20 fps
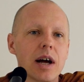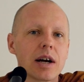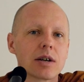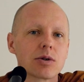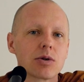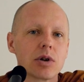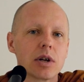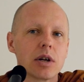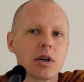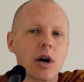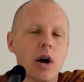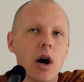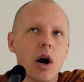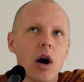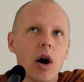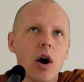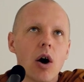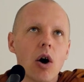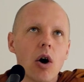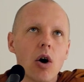actually,
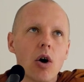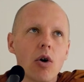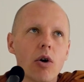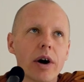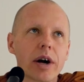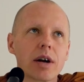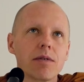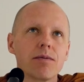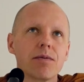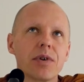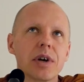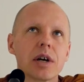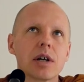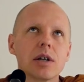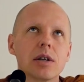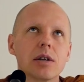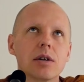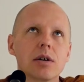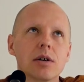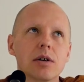oh, I can
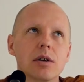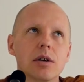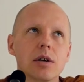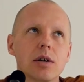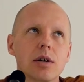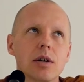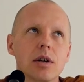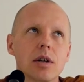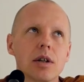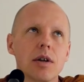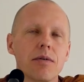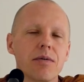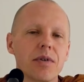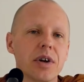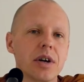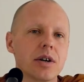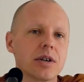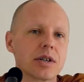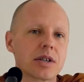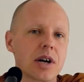feel the
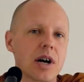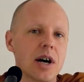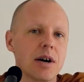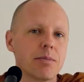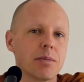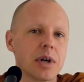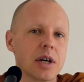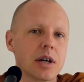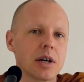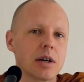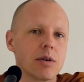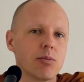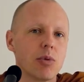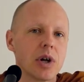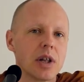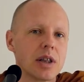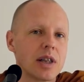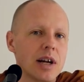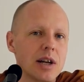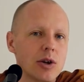fear is coming.
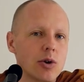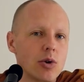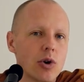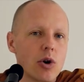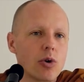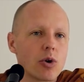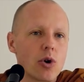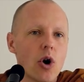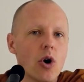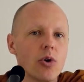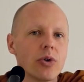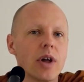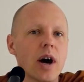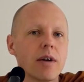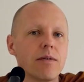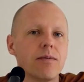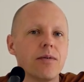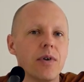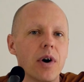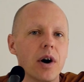Well, then you don't go
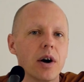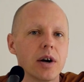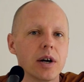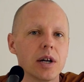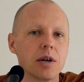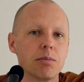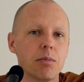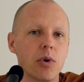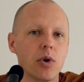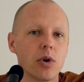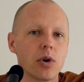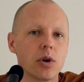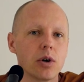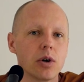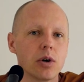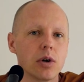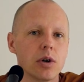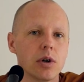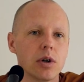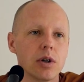that far anymore.
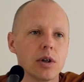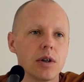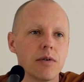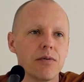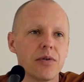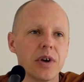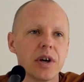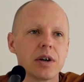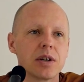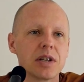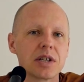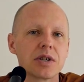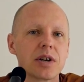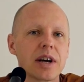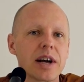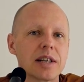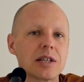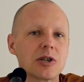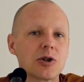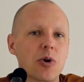The fear doesn't
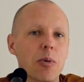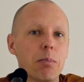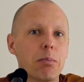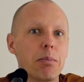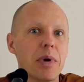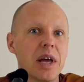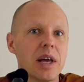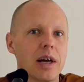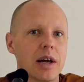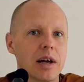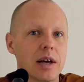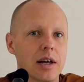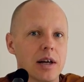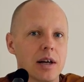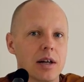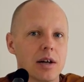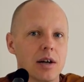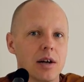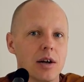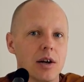get so
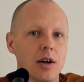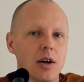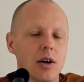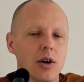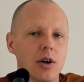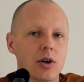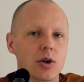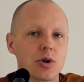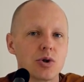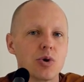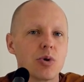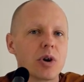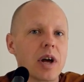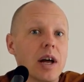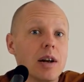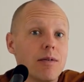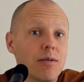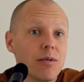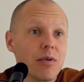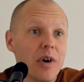big because you
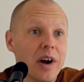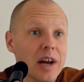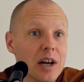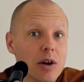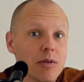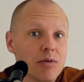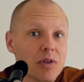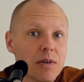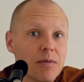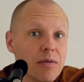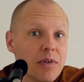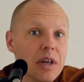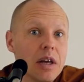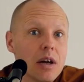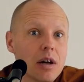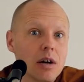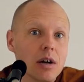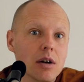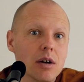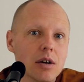get afraid of the
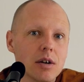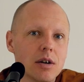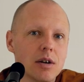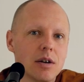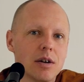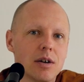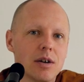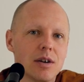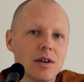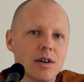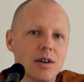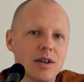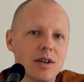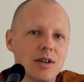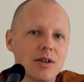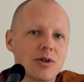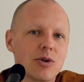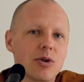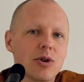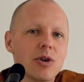fear.
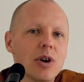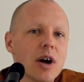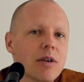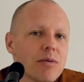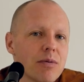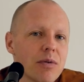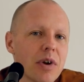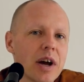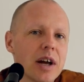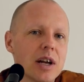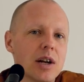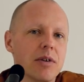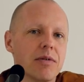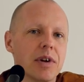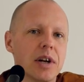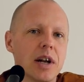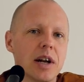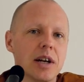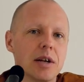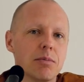So you're not afraid of
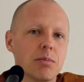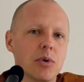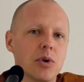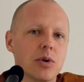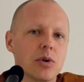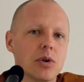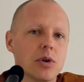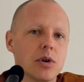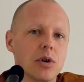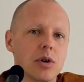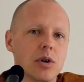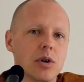it anymore.